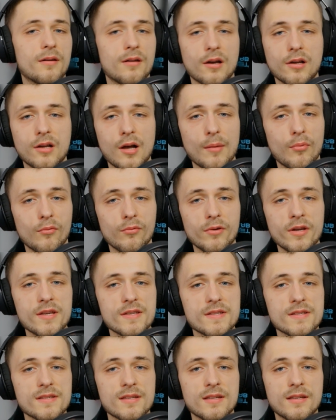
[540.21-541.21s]
a couple
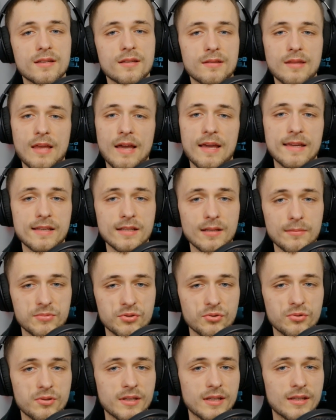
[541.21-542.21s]
weeks, that I end up
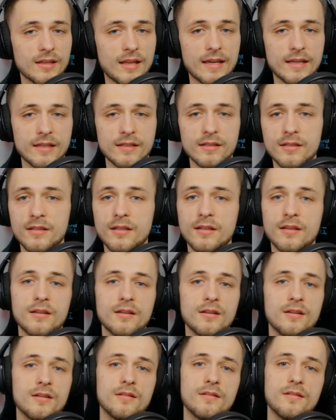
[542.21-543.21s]
doing in like
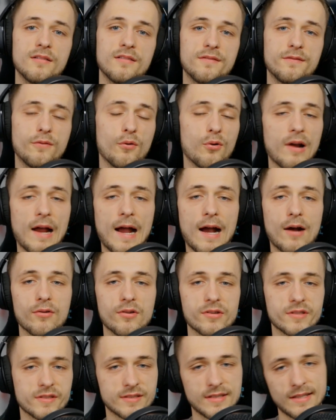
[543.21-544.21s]
4
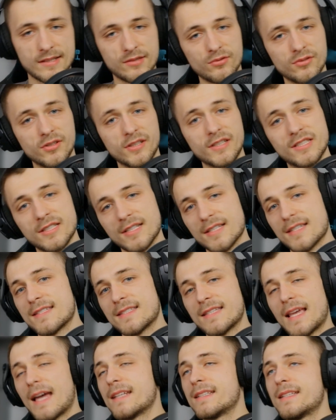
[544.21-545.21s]
hours because I really just
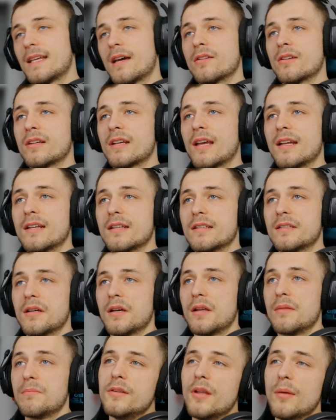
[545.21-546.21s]
sat down and got it
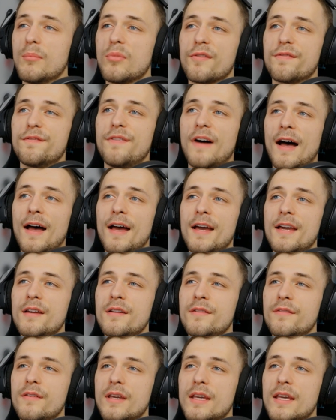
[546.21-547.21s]
done. Number
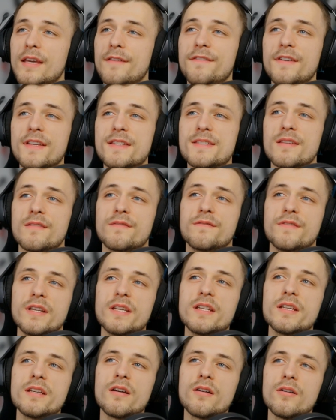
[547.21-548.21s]
5, if it's a
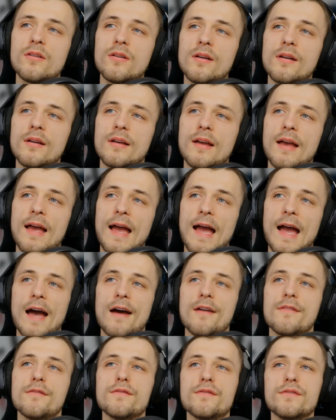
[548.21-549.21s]
video,
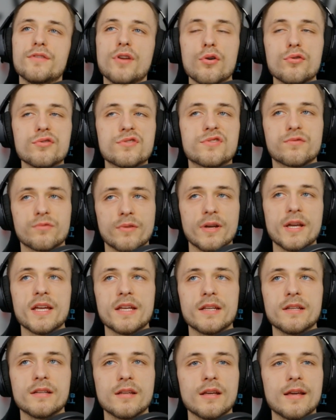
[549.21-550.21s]
have notes
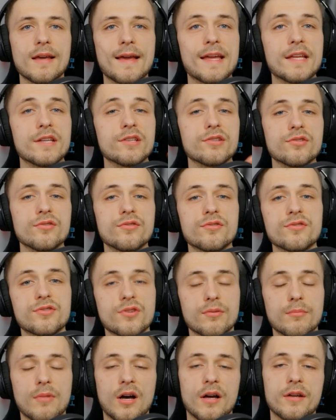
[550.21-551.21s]
written and use
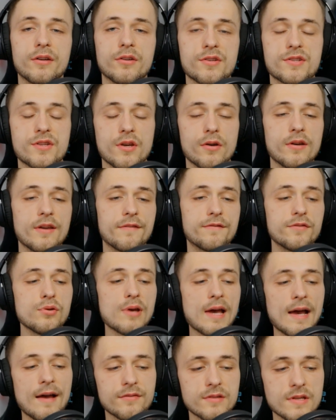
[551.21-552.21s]
your monitor. So if you
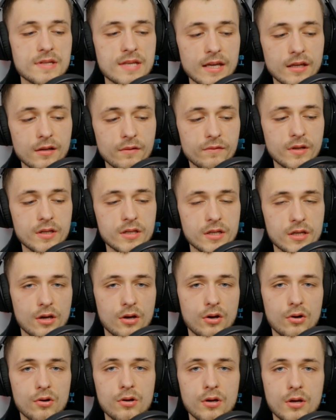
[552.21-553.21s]
have to take a
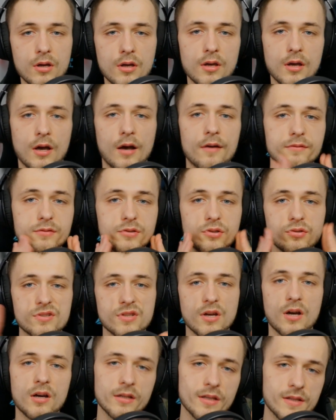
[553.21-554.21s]
video of you
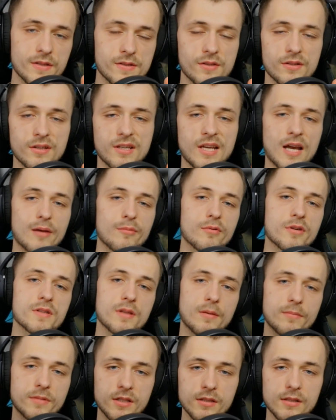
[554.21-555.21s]
talking to the camera,
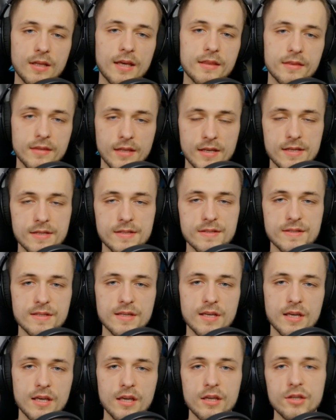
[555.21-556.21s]
something like this,
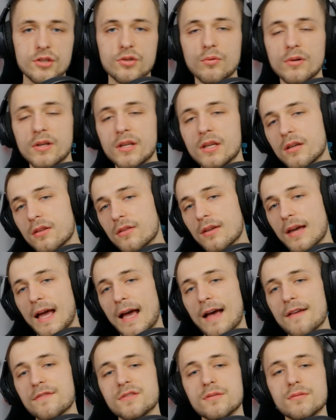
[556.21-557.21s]
you want to either
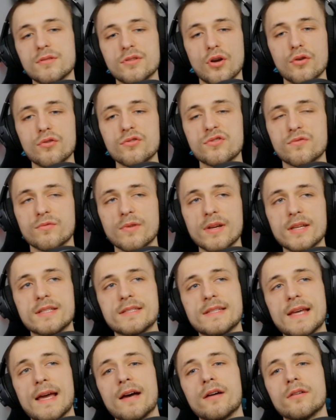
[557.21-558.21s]
have some notes written
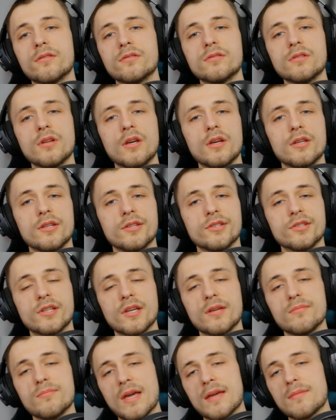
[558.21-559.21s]
down. You
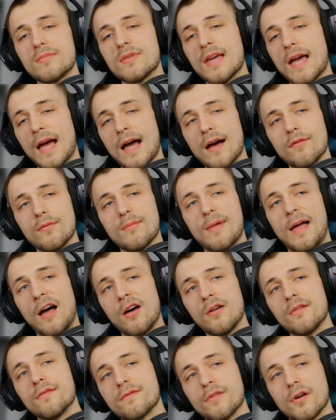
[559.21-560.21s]
can maybe have them
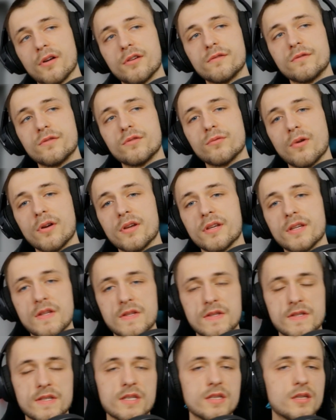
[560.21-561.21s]
out in front of you where you can
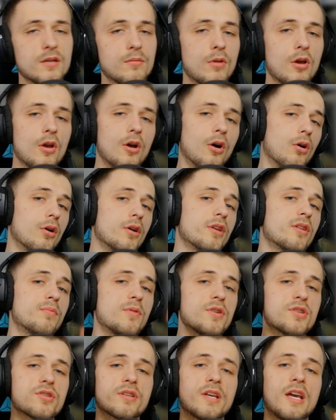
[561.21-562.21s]
see them, or you can
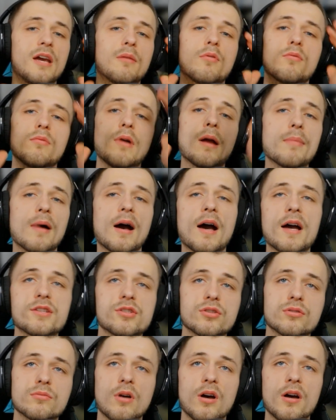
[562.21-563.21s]
put your camera right
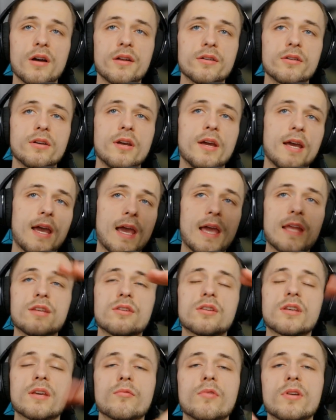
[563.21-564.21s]
behind your monitor and
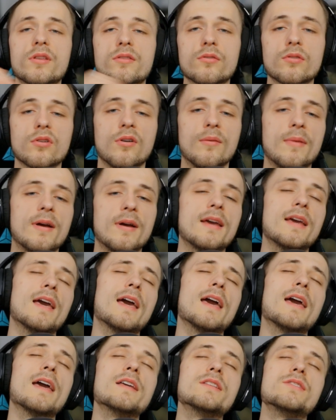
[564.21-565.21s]
you can read through them.
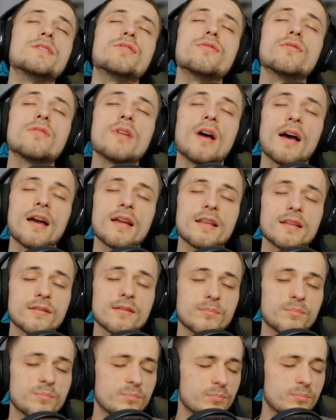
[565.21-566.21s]
And do not
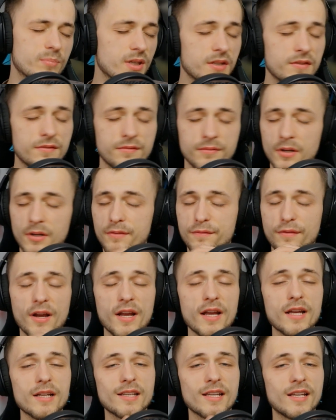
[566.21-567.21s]
be
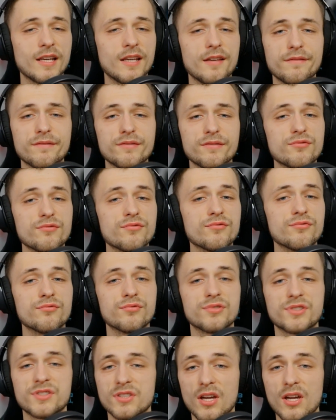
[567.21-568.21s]
afraid if you
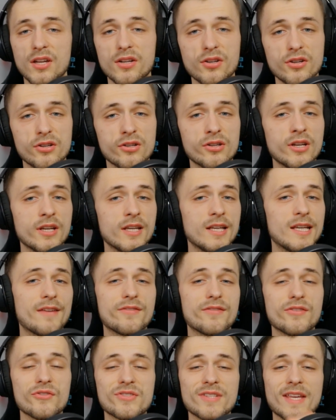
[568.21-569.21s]
stutter,
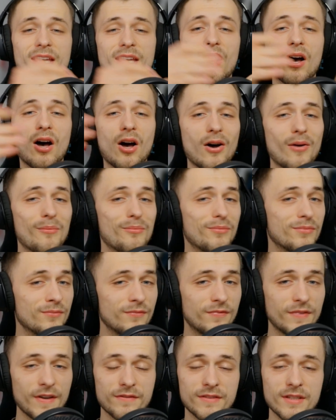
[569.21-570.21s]
if you say
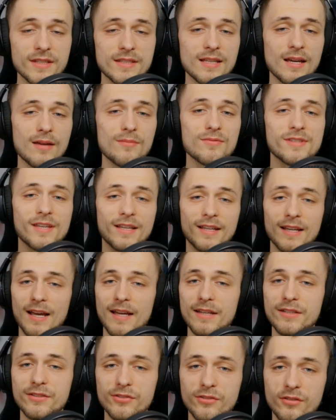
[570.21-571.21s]
50 times like
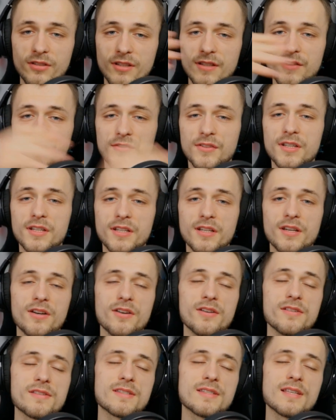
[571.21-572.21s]
I do in these
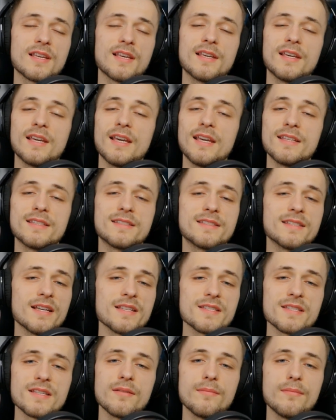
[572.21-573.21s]
videos. It
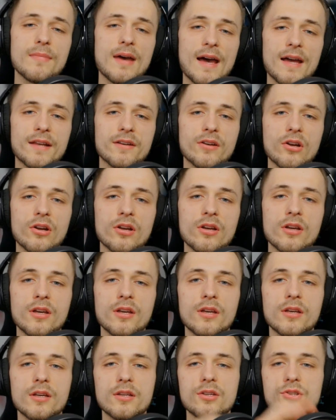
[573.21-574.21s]
doesn't matter.
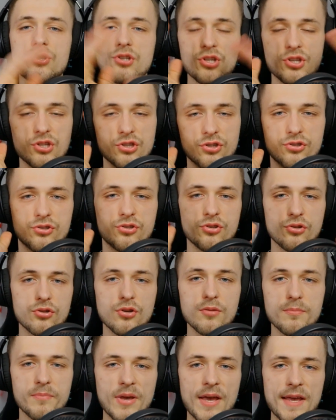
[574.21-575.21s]
Just do
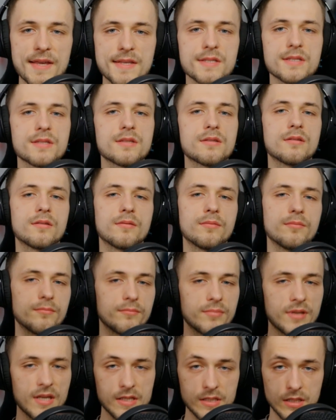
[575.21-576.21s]
your best,
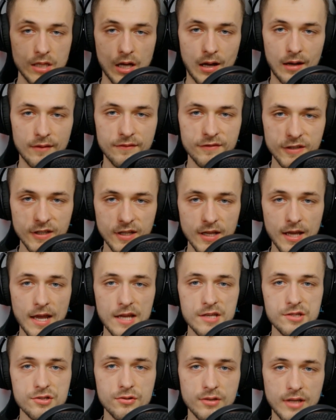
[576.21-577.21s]
be as confident
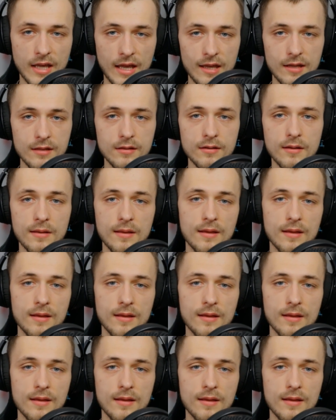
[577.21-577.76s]
as you can,